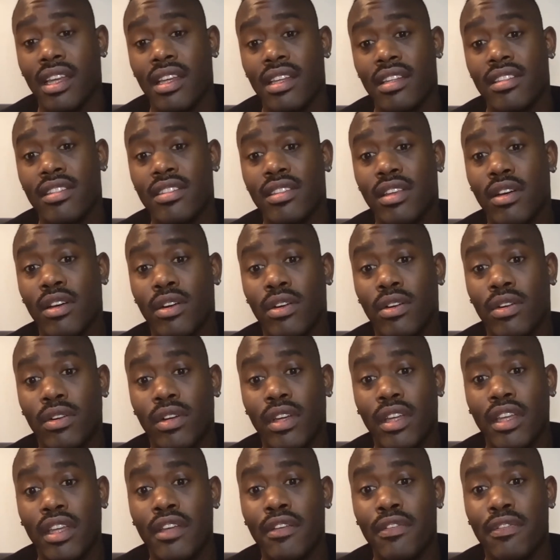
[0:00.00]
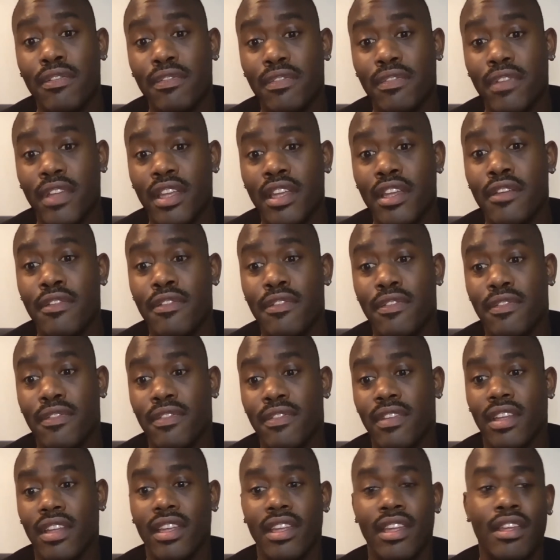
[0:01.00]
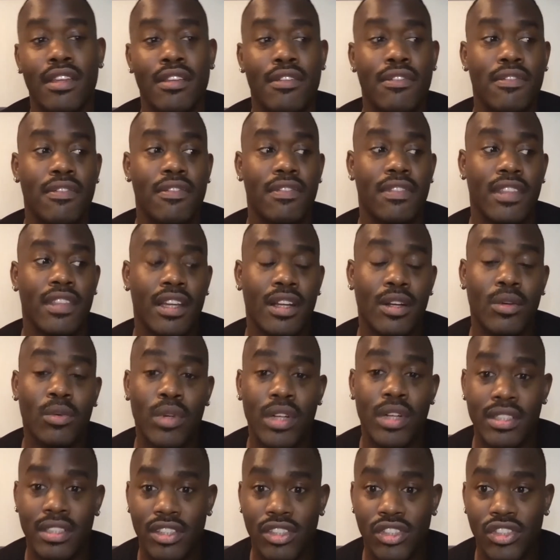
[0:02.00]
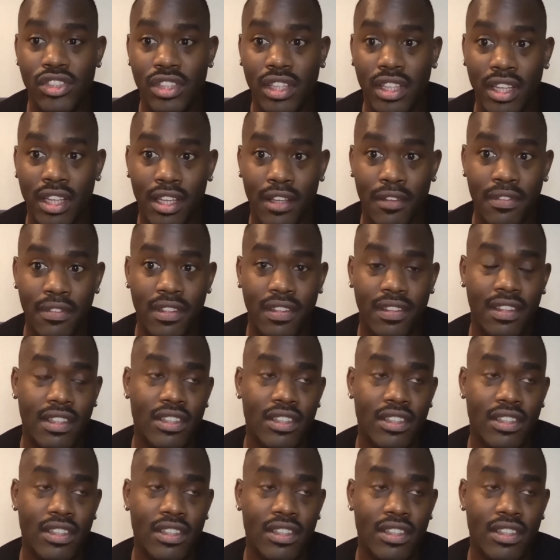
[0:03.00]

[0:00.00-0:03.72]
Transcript: So hmm. if, if, if there was a shift, the